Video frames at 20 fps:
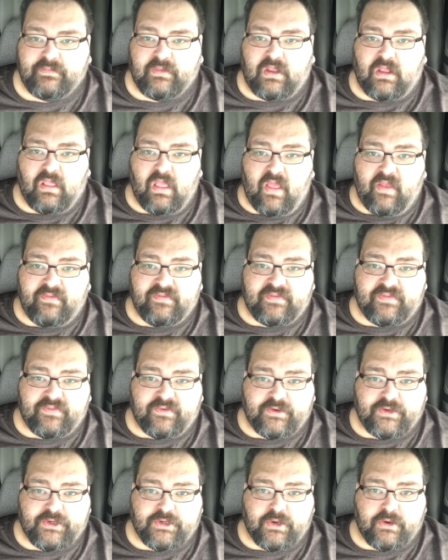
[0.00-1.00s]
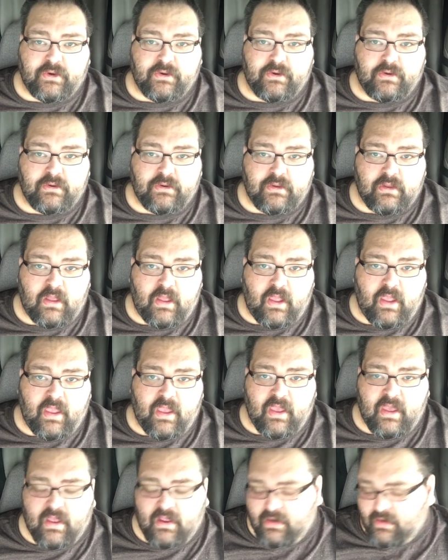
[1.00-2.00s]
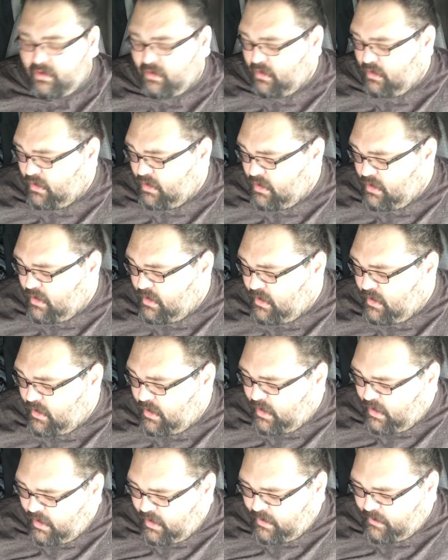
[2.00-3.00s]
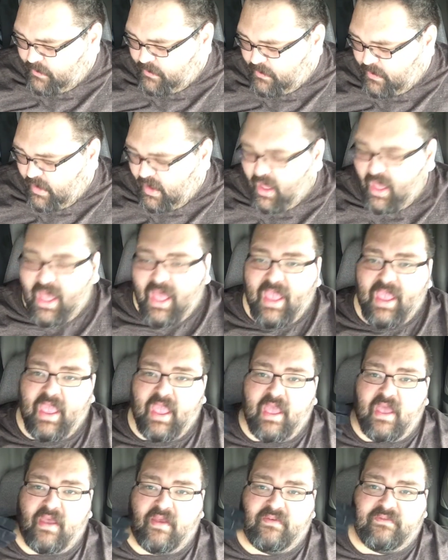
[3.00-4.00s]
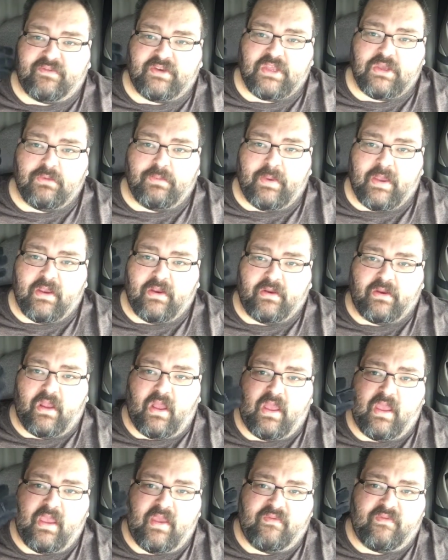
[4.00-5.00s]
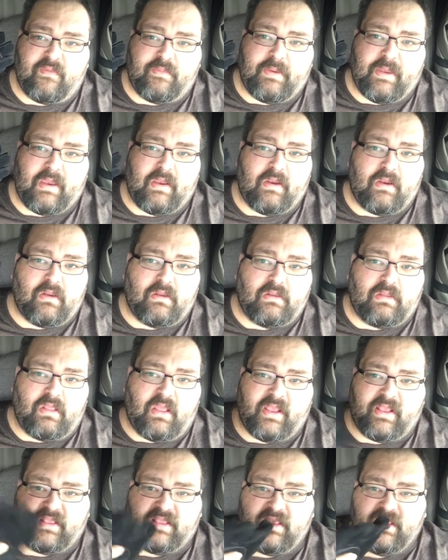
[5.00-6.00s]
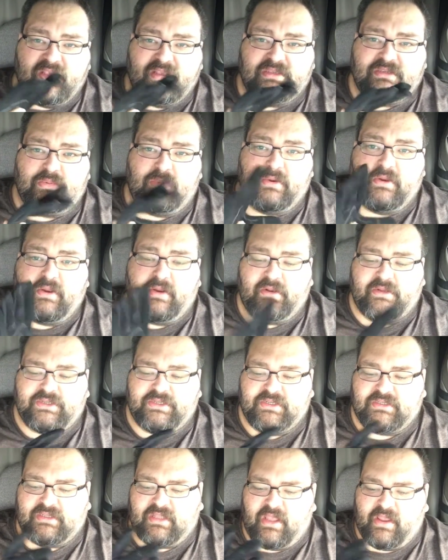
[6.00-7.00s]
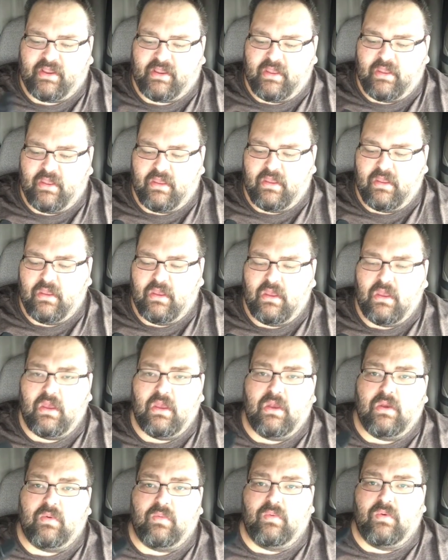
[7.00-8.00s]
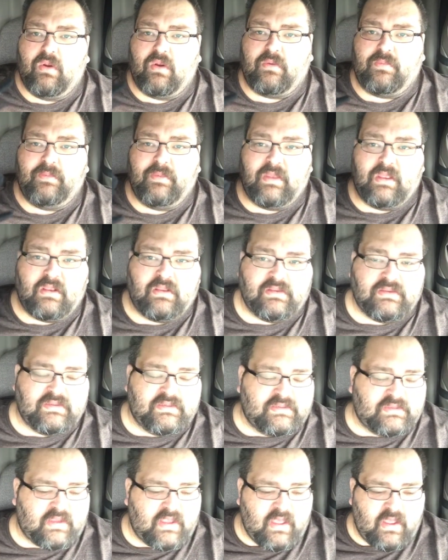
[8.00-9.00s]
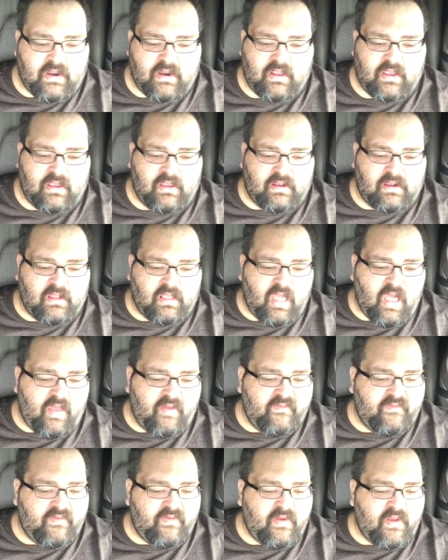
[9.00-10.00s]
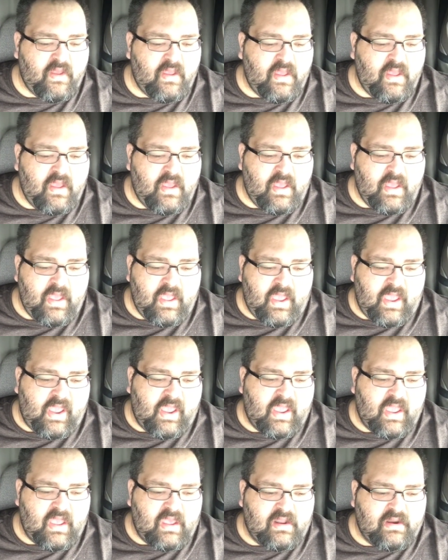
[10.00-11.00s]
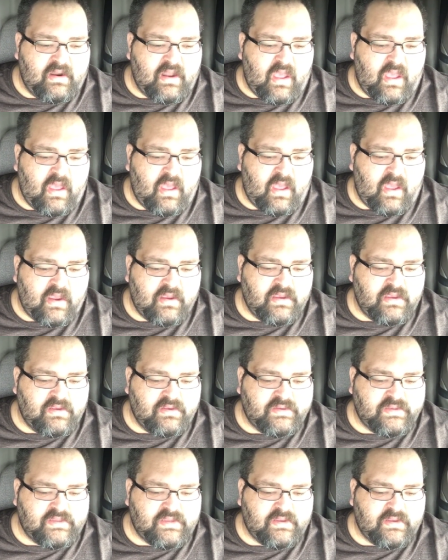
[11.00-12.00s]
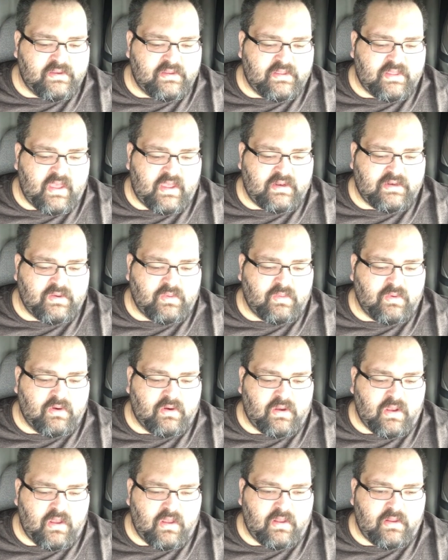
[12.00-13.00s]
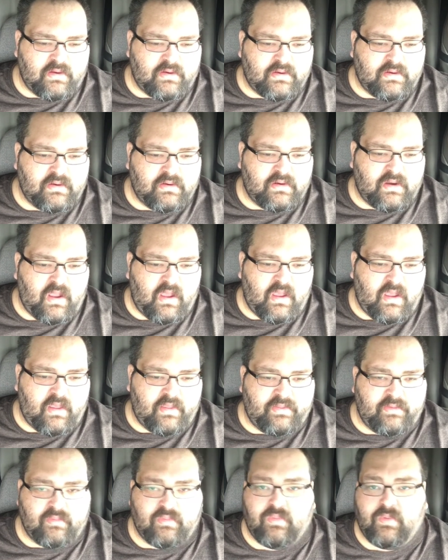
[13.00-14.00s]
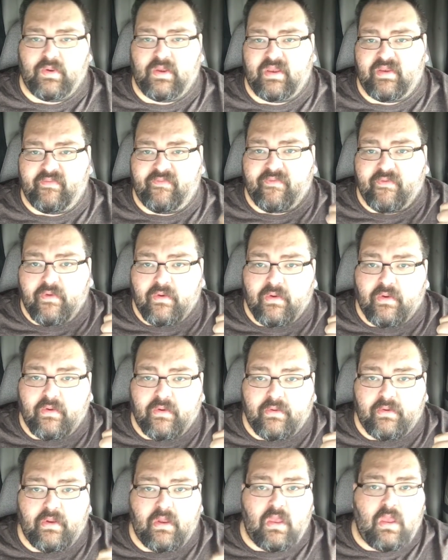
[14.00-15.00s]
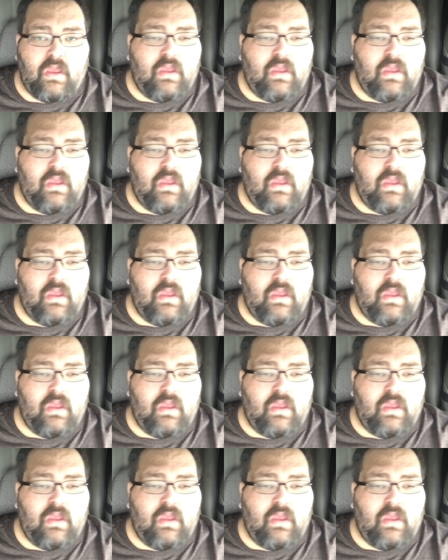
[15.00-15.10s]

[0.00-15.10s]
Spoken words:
Gloves for sure. And I have two pair. I have a pair like this where it's just like a workman's kind of glove. And I use that to work on the reefer